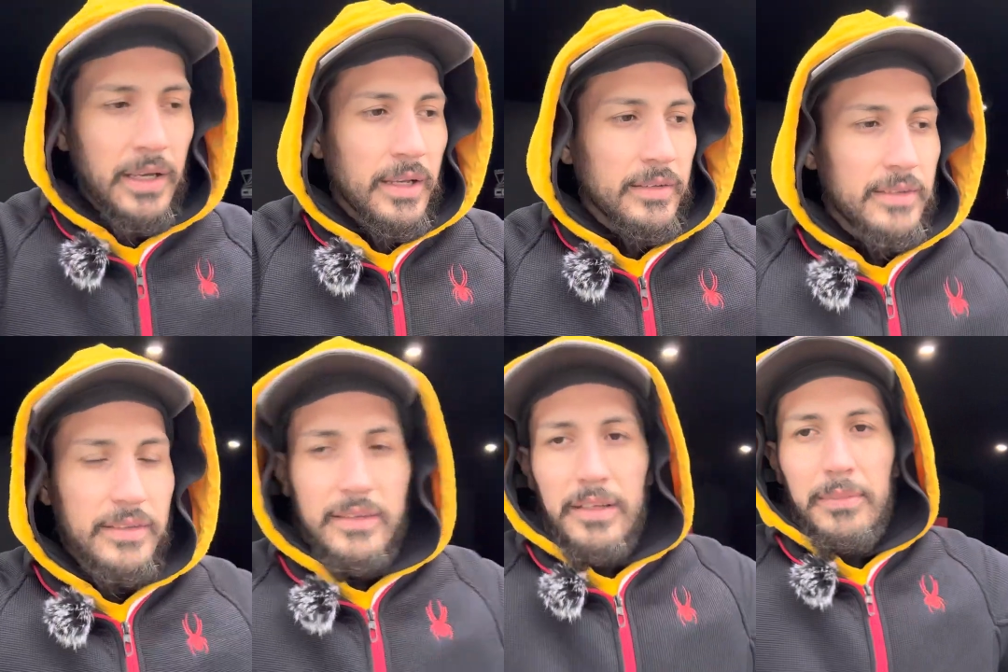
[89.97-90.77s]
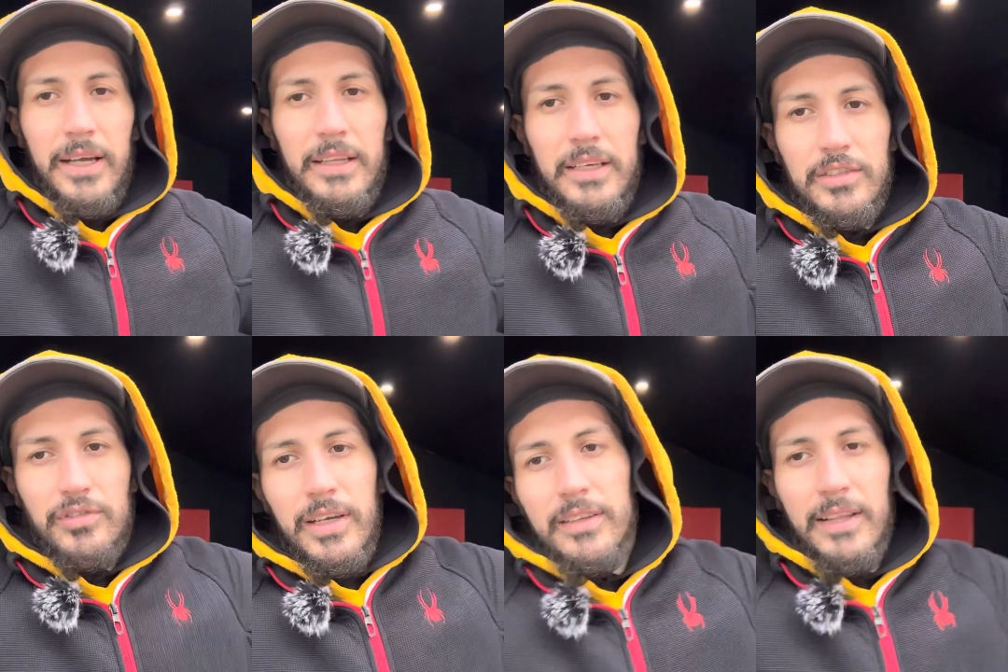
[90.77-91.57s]
60 Mighty
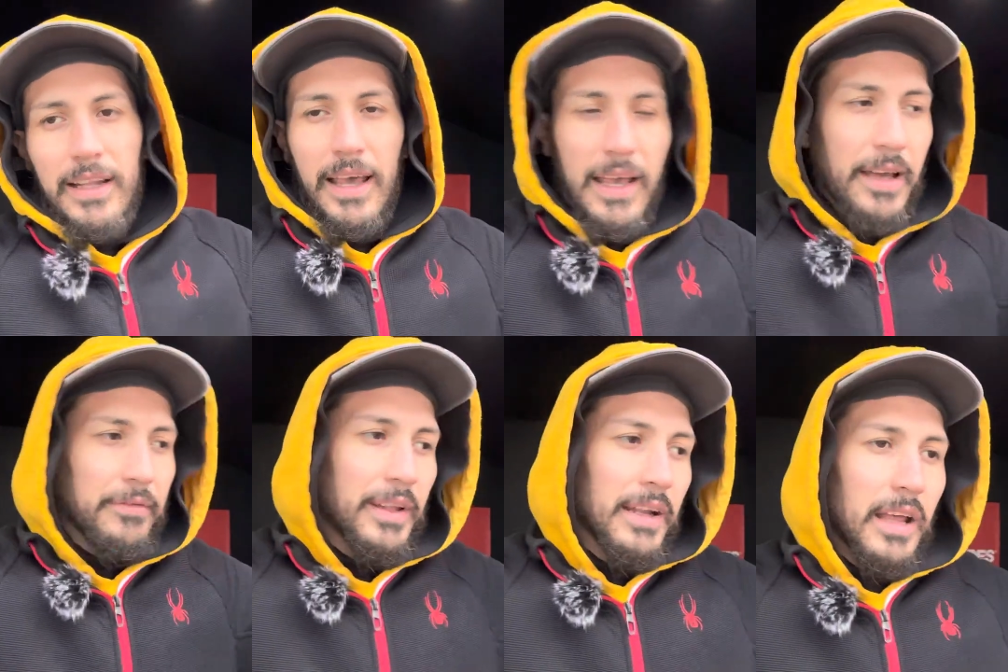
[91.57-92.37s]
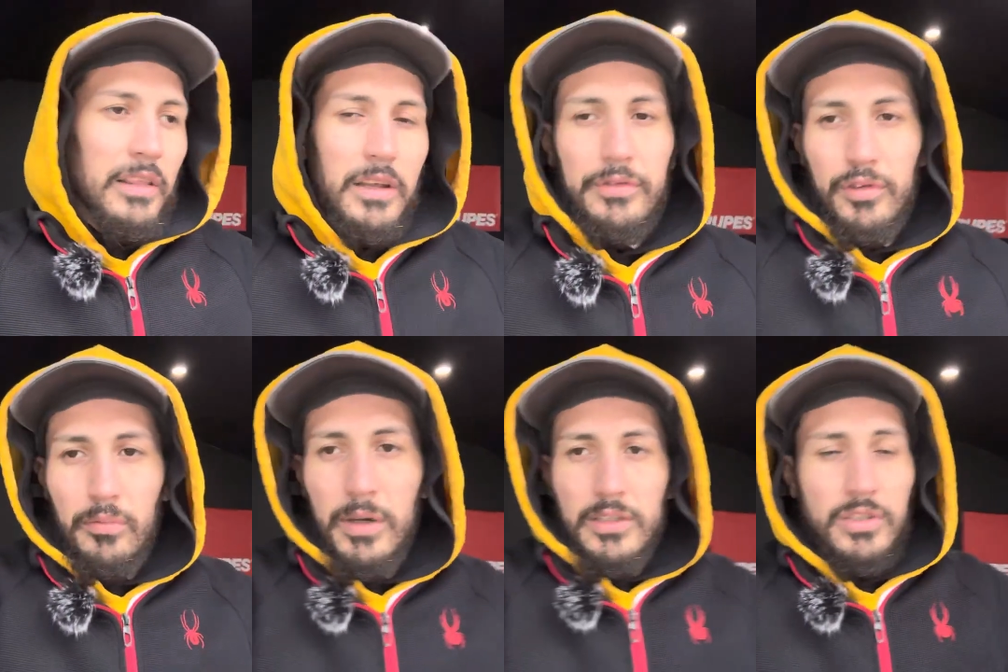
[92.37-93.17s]
extractor that I have that I love so
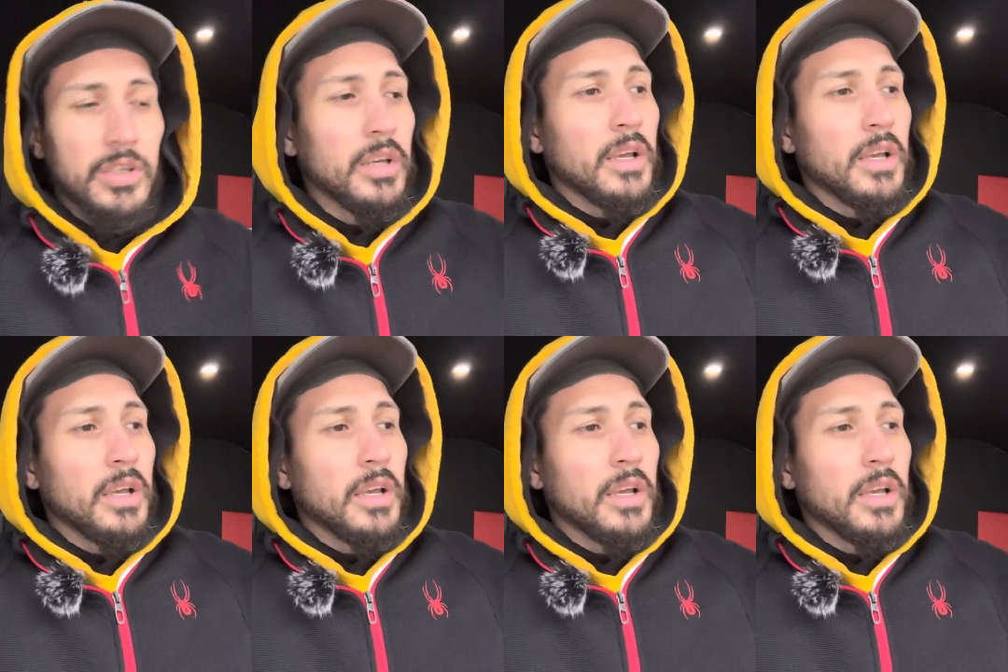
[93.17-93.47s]
much.